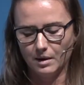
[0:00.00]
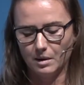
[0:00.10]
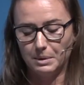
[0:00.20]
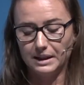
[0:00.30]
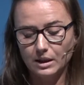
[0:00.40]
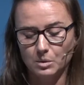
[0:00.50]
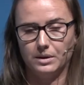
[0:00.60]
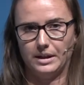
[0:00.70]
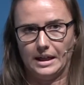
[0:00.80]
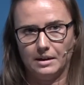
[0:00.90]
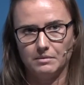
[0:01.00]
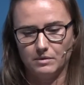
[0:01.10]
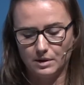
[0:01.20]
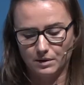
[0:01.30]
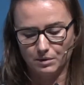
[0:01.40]
But equally,
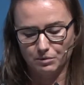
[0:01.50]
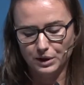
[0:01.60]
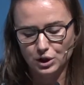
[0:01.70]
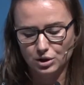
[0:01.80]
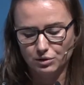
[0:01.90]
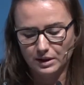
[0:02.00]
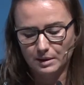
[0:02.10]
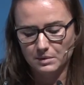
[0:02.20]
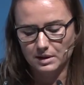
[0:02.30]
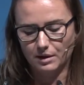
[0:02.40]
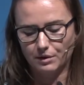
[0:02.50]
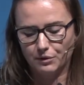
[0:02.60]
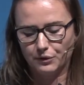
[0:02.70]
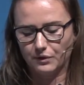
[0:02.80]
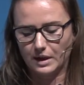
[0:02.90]
the rich streams
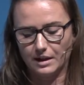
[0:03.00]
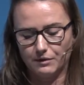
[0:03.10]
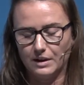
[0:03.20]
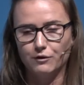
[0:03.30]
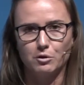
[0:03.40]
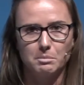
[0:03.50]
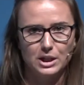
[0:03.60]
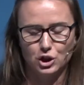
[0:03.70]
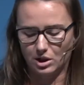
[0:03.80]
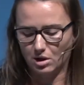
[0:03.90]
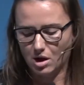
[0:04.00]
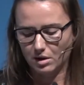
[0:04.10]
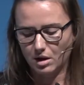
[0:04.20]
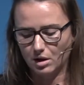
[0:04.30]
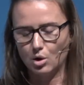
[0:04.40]
of kind of information
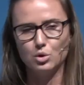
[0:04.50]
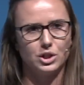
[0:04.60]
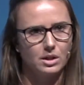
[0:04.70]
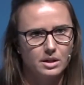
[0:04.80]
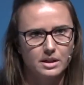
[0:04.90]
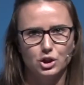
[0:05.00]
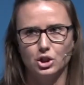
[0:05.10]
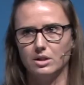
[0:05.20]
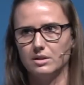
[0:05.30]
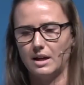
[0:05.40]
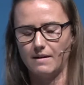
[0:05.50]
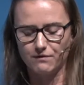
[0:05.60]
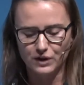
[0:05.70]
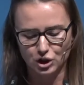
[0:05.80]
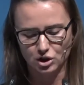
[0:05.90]
on ocean conditions and
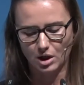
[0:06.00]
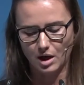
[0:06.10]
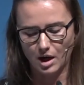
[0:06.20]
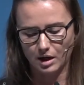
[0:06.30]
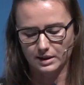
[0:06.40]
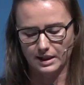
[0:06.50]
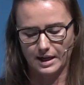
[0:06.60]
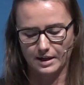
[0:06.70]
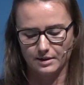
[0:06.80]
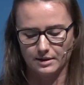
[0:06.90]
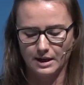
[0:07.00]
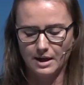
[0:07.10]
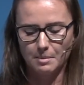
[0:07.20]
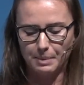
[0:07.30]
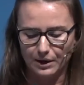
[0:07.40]
fish stocks and
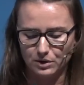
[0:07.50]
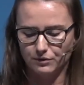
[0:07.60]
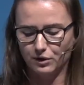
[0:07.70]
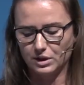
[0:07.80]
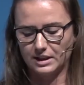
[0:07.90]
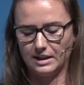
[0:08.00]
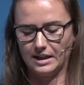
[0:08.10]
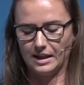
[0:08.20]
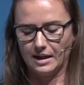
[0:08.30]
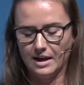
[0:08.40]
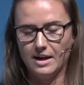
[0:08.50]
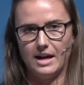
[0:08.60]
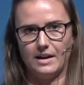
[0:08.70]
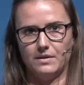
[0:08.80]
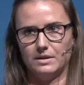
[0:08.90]
biodiversity
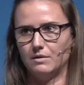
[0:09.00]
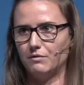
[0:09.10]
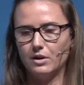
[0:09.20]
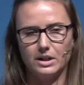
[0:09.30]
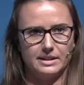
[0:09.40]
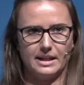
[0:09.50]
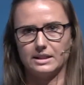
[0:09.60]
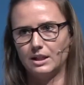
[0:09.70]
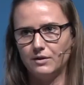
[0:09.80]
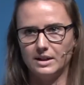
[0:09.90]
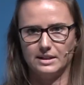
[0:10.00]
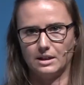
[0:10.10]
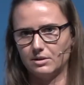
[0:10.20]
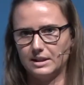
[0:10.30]
and the various activities that are